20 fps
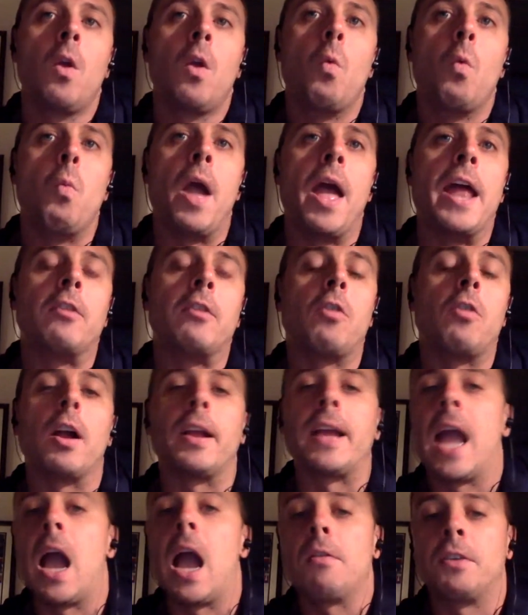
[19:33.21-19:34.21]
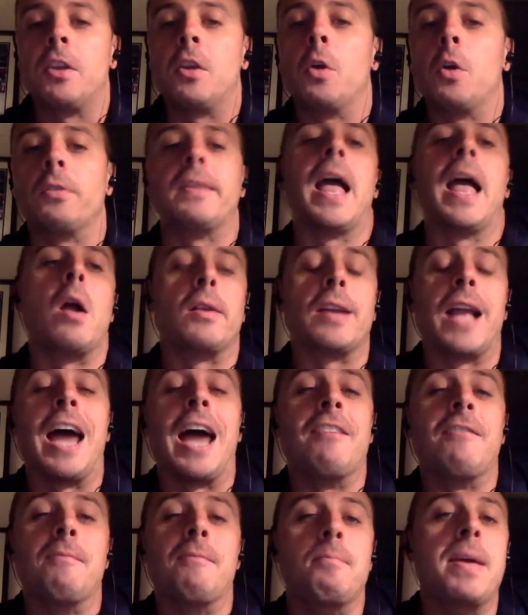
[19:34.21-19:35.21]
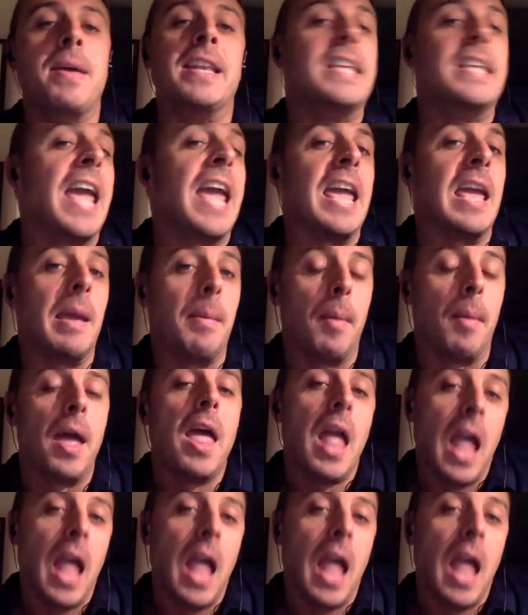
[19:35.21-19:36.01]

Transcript: when Gronkowski goes down kind of mid-game